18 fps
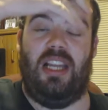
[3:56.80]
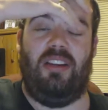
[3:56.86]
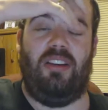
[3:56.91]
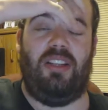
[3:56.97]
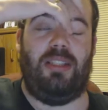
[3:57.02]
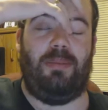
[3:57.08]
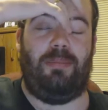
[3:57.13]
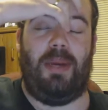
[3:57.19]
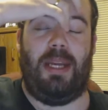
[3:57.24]
a
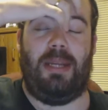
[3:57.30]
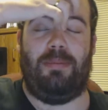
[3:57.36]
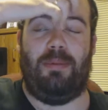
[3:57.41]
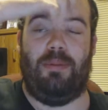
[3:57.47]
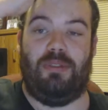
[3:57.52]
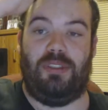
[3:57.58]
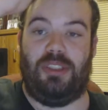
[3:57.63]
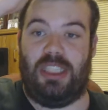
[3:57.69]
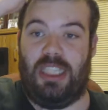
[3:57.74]
lot of the
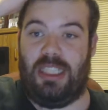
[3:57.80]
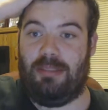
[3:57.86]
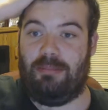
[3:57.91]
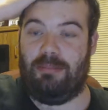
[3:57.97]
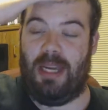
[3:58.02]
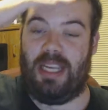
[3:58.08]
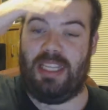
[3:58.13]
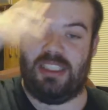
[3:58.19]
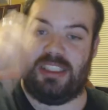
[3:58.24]
people she
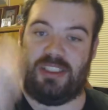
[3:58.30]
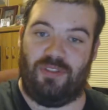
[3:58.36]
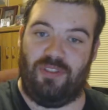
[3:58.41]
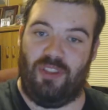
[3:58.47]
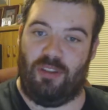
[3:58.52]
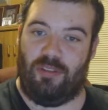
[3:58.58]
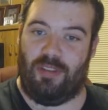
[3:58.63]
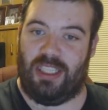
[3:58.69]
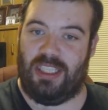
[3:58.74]
meets
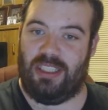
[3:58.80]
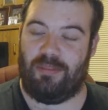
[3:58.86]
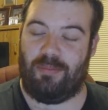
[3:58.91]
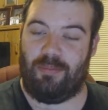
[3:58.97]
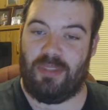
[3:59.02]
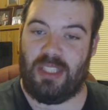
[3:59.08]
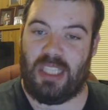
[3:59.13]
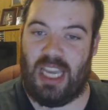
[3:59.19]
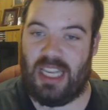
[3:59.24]
through it
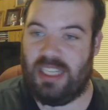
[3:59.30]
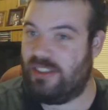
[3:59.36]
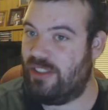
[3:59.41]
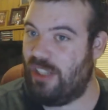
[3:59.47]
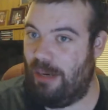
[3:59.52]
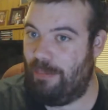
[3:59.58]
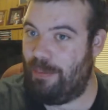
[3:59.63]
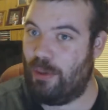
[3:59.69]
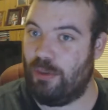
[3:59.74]
and the
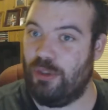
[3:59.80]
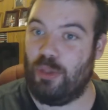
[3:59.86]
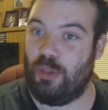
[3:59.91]
type